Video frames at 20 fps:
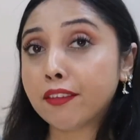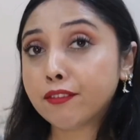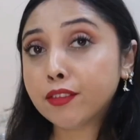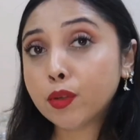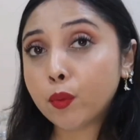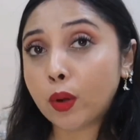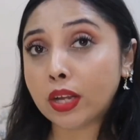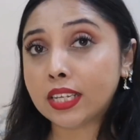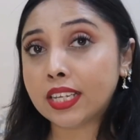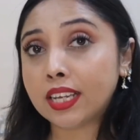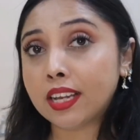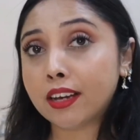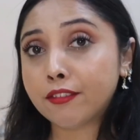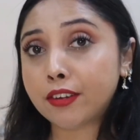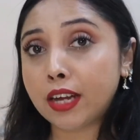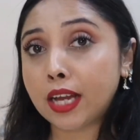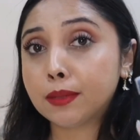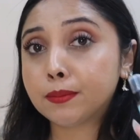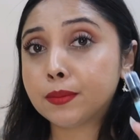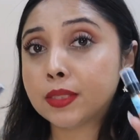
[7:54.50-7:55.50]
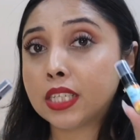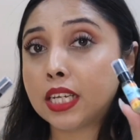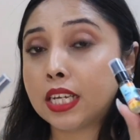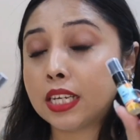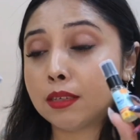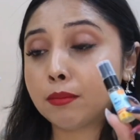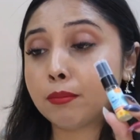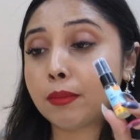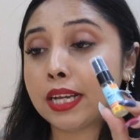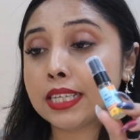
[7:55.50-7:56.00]
have the vanilla vibes
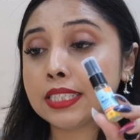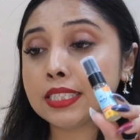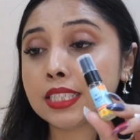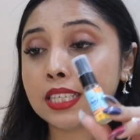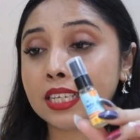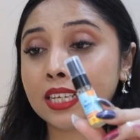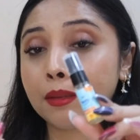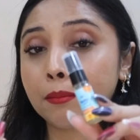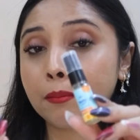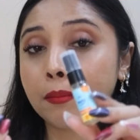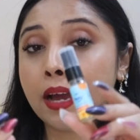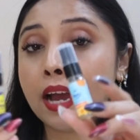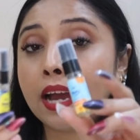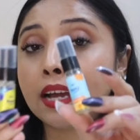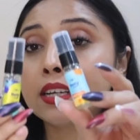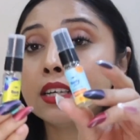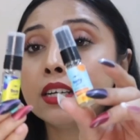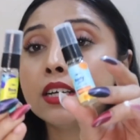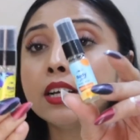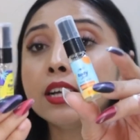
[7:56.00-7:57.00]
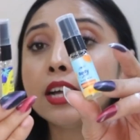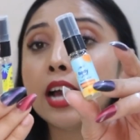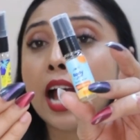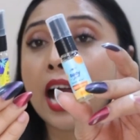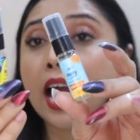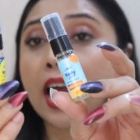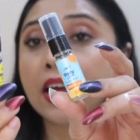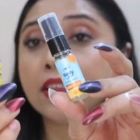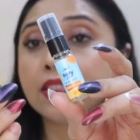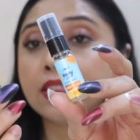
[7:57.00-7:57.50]
in my sling bag,
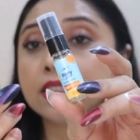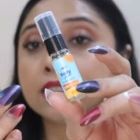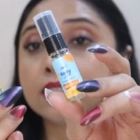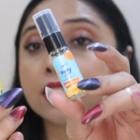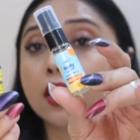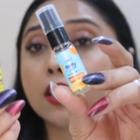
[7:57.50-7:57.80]
and these